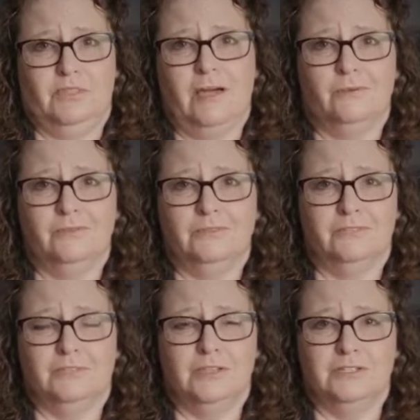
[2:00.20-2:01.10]
without
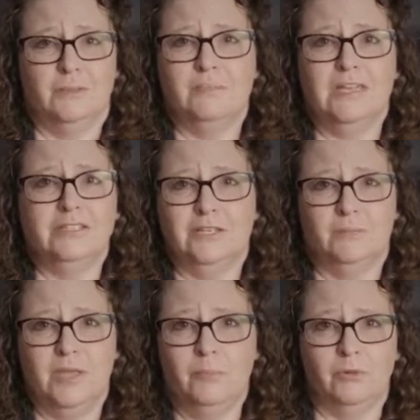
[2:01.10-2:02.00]
these amazing
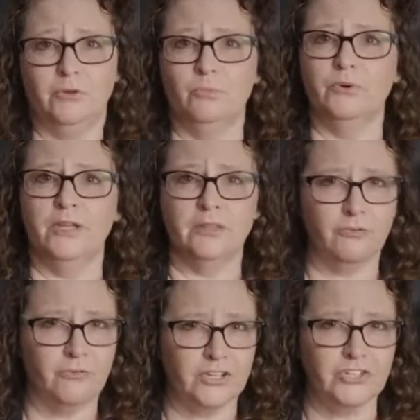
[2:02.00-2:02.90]
people who bring
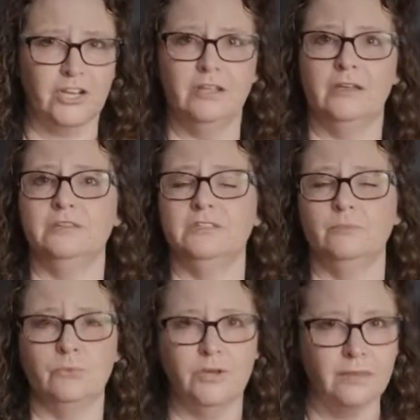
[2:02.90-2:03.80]
their fresh ideas
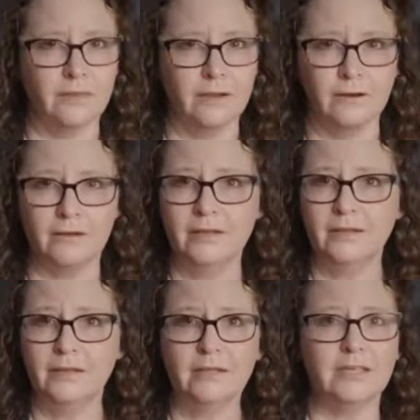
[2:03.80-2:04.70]
and bring their
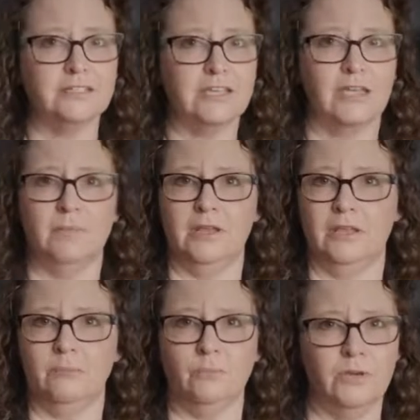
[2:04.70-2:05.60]
excitement
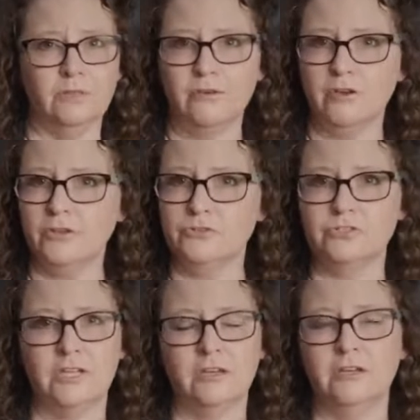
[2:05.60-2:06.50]
and bring their
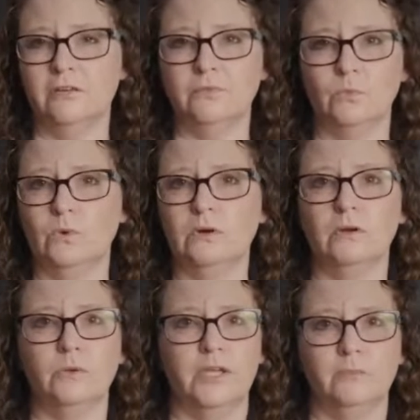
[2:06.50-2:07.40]
understanding of the
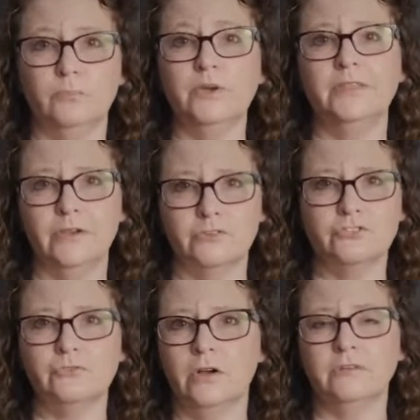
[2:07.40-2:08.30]
world and bring their
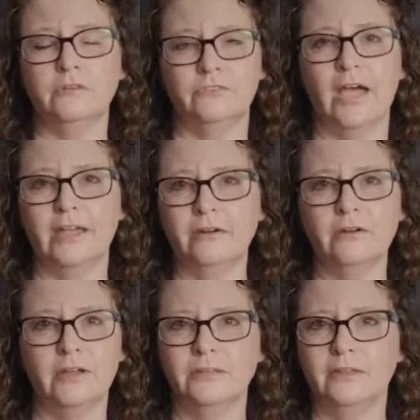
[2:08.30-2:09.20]
strong
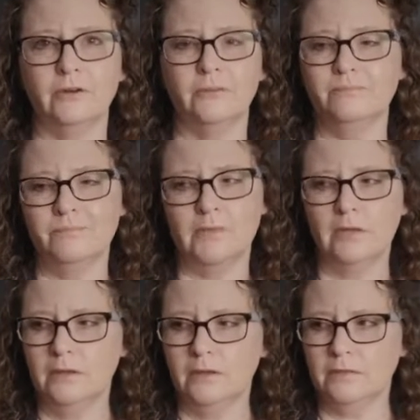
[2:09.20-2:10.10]
desire and
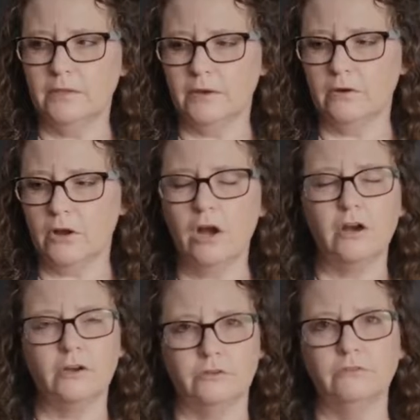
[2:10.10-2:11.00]
their
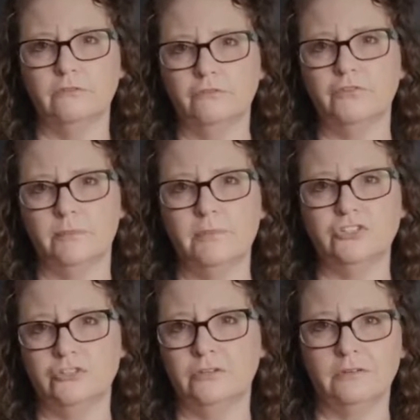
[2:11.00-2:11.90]
heart for the
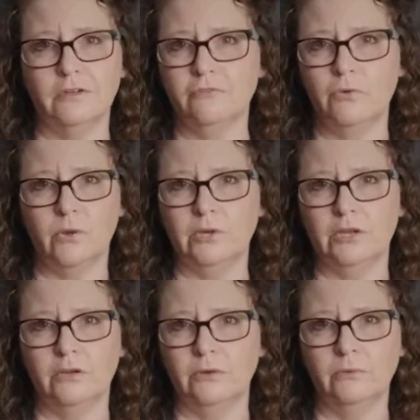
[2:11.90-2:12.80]
mission of what we
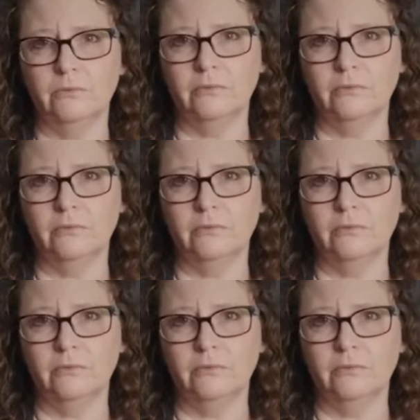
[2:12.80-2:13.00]
do.